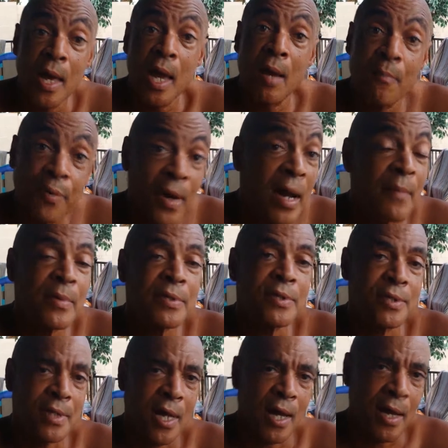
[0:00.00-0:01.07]
and promised
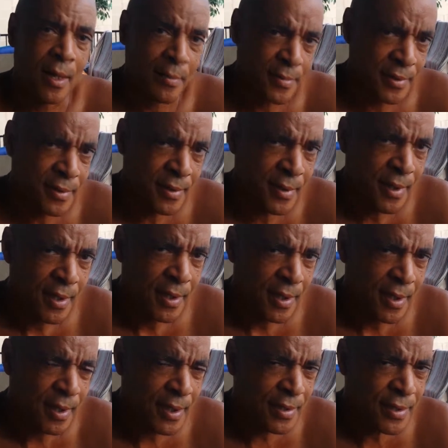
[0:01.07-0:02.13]
jobs.
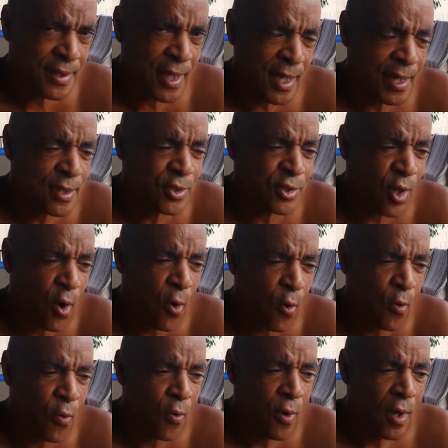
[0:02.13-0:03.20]
You understand? So
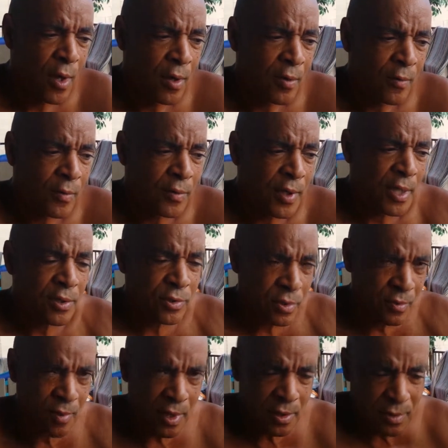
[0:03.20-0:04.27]
these
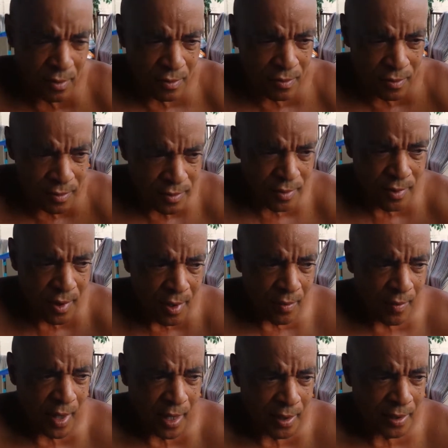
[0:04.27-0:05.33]
two issues
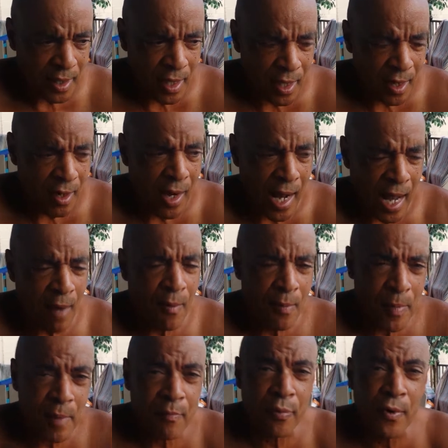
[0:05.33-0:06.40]
right there, I would
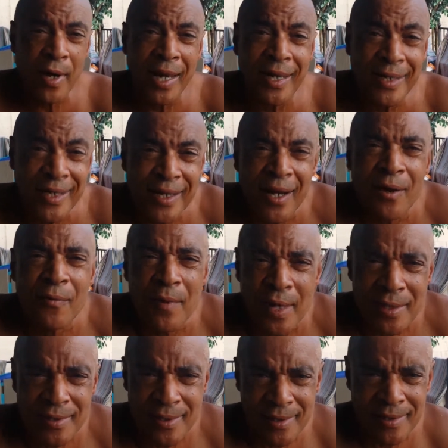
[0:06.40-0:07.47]
be branded a
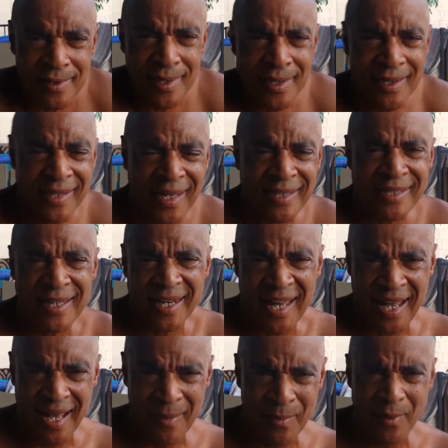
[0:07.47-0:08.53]
racist. Not that
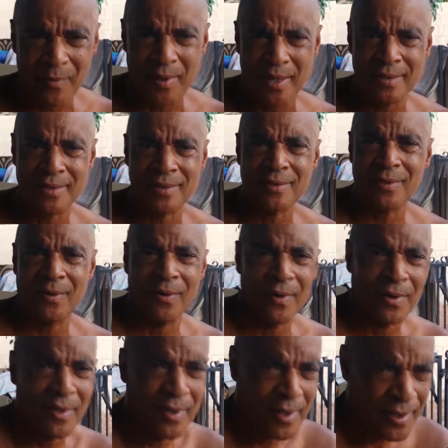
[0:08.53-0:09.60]
I'm a racist, or
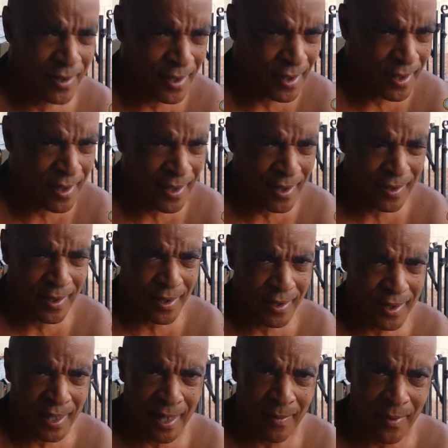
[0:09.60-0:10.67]
the
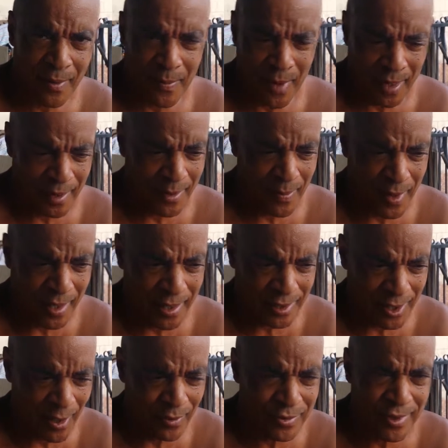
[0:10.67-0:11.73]
cameraman, the man
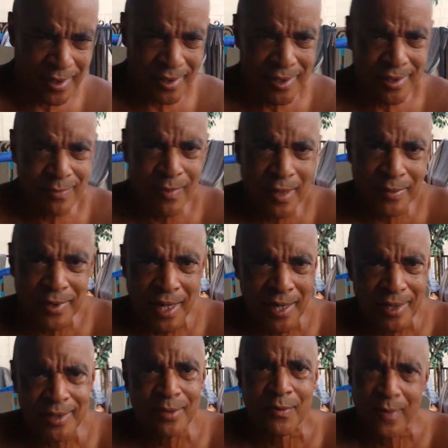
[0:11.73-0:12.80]
that's hosting this website
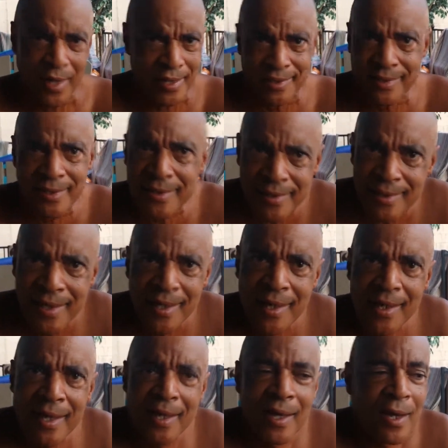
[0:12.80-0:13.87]
is a racist.
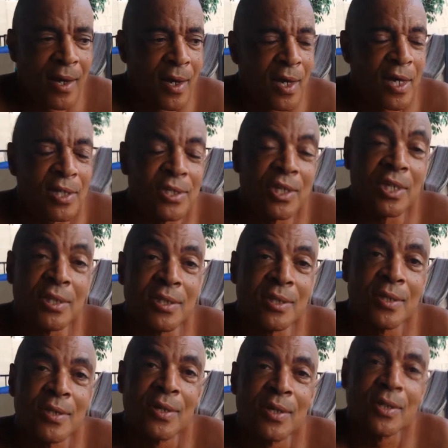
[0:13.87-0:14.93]
Okay. It's just
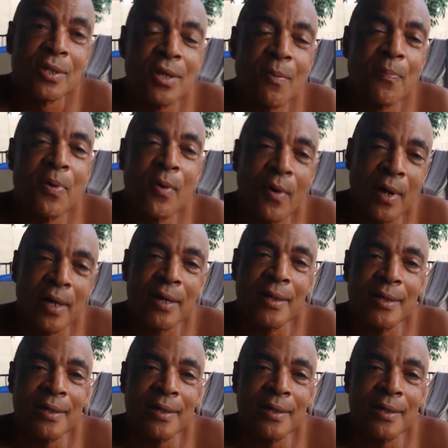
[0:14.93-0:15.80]
the point.